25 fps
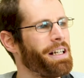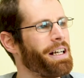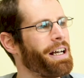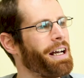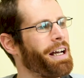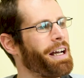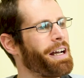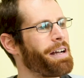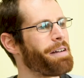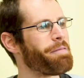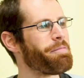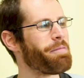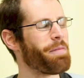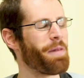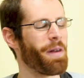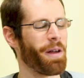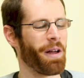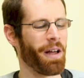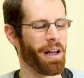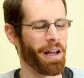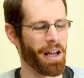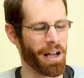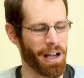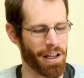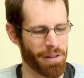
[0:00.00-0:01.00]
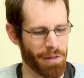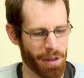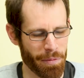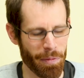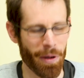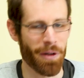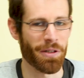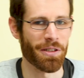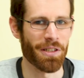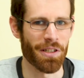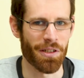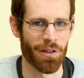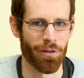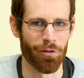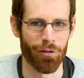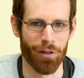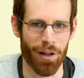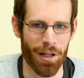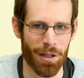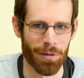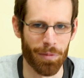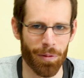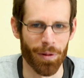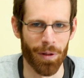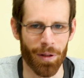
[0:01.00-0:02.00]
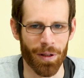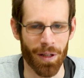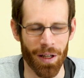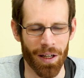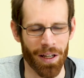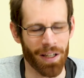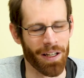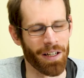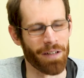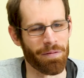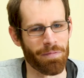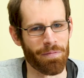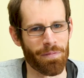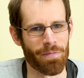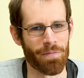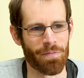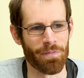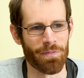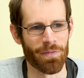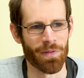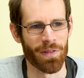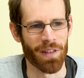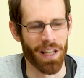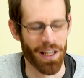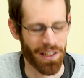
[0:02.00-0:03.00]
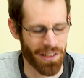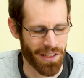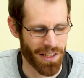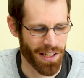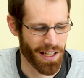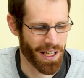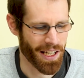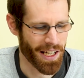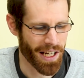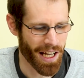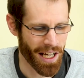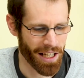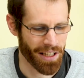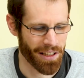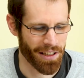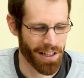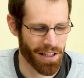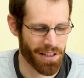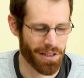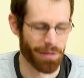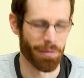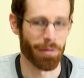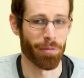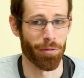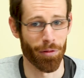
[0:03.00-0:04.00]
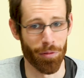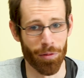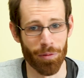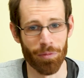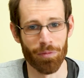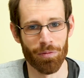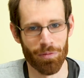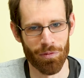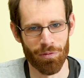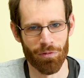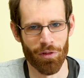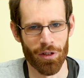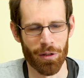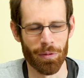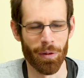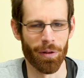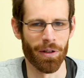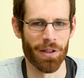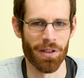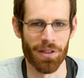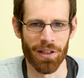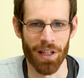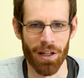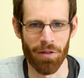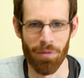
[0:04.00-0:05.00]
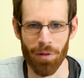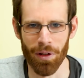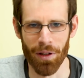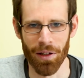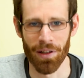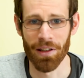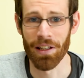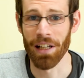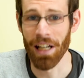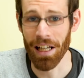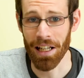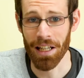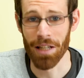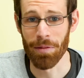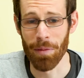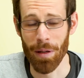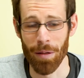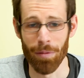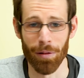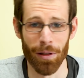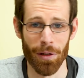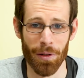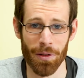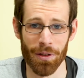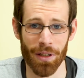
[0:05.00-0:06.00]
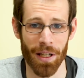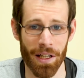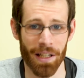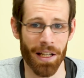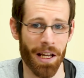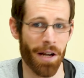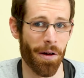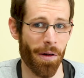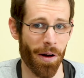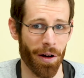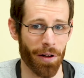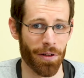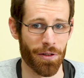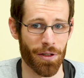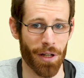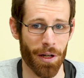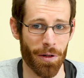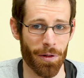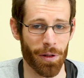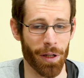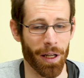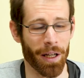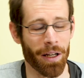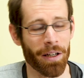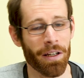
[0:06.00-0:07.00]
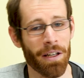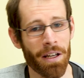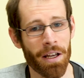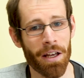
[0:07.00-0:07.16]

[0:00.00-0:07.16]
I posted this on Facebook yesterday, and some people responded saying, well, clearly the people who said no are joking.